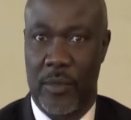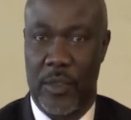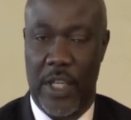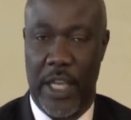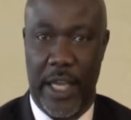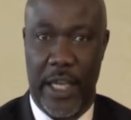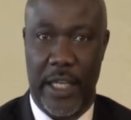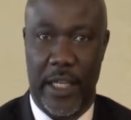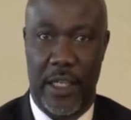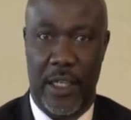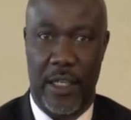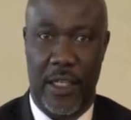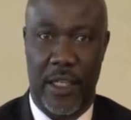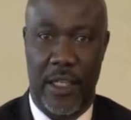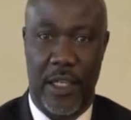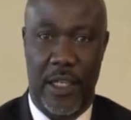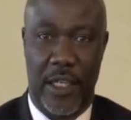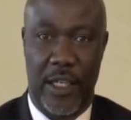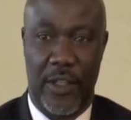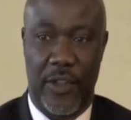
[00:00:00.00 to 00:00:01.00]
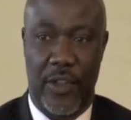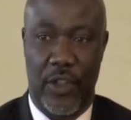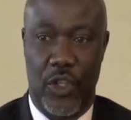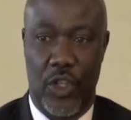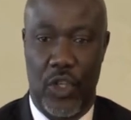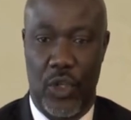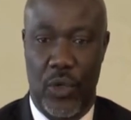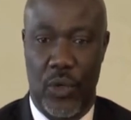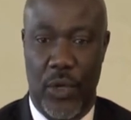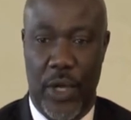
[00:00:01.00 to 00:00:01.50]
and
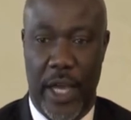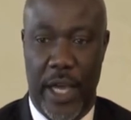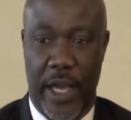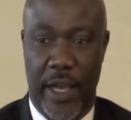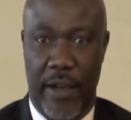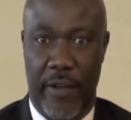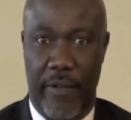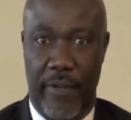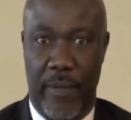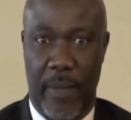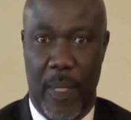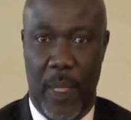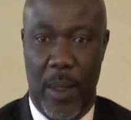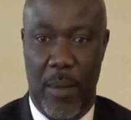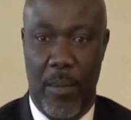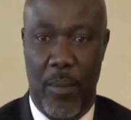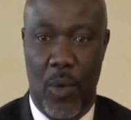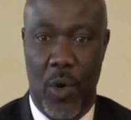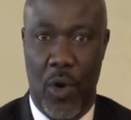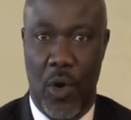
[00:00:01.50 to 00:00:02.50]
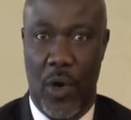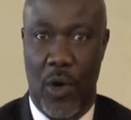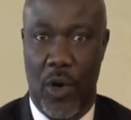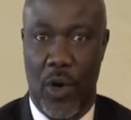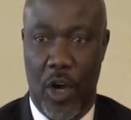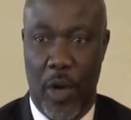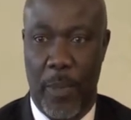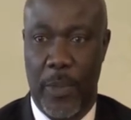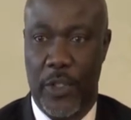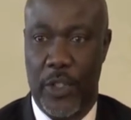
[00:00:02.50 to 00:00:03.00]
you have more
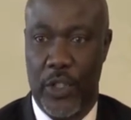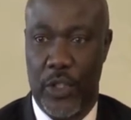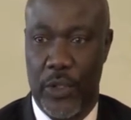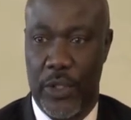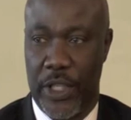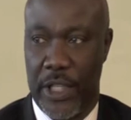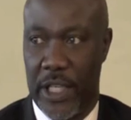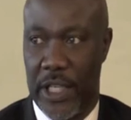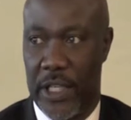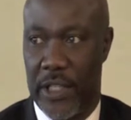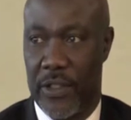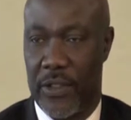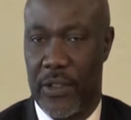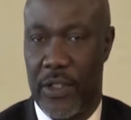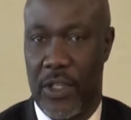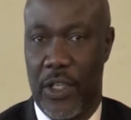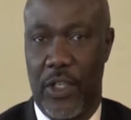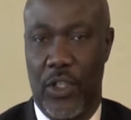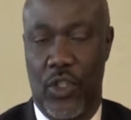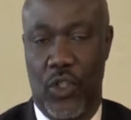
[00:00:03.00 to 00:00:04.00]
opportunities